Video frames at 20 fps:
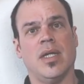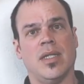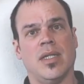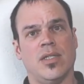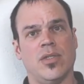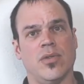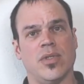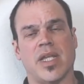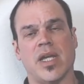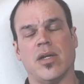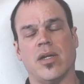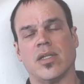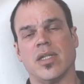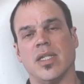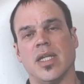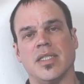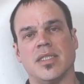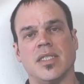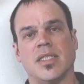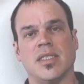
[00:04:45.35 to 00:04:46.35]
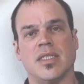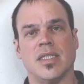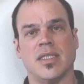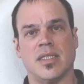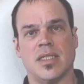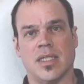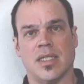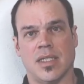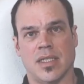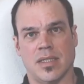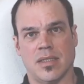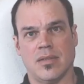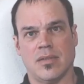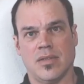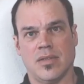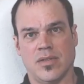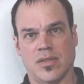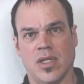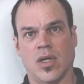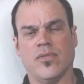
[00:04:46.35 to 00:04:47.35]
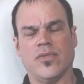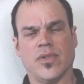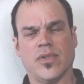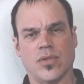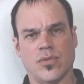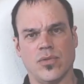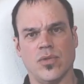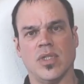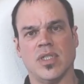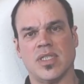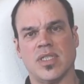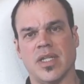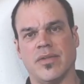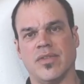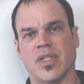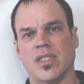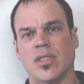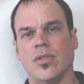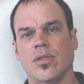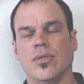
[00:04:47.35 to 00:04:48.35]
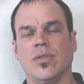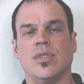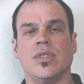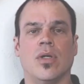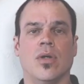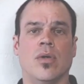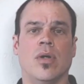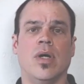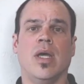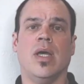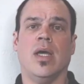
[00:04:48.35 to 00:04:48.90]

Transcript: doing calculations for the Rule of 72. So,